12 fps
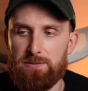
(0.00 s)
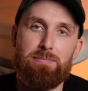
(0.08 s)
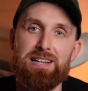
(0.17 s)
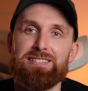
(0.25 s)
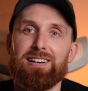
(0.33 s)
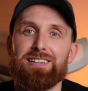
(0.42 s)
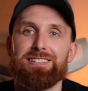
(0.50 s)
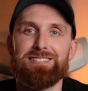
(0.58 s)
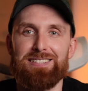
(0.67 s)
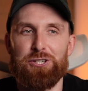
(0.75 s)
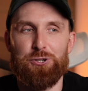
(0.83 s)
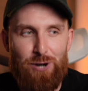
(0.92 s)
Basically, this is
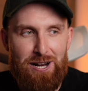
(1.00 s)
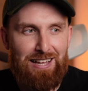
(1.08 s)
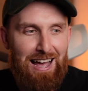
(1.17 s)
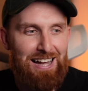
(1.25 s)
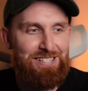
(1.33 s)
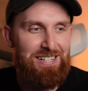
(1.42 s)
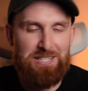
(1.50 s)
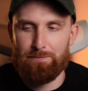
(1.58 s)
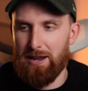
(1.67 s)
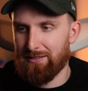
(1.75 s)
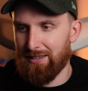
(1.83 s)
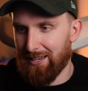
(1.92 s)
the trade I just
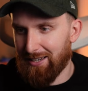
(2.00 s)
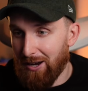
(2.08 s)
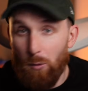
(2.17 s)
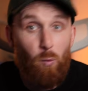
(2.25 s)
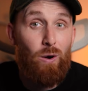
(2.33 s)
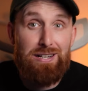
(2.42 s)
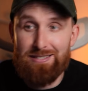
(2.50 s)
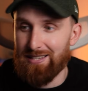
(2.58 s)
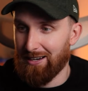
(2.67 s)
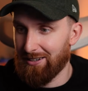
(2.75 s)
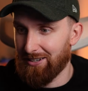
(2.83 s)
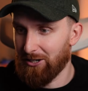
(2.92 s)
made like 1
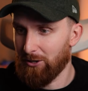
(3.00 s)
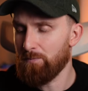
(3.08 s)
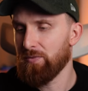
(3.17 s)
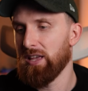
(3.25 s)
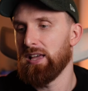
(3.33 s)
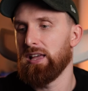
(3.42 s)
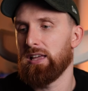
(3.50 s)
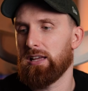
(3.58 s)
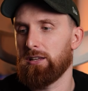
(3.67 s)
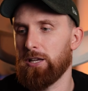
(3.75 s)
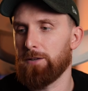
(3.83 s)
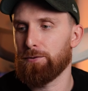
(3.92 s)
second ago.
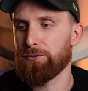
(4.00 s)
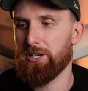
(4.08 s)
And if you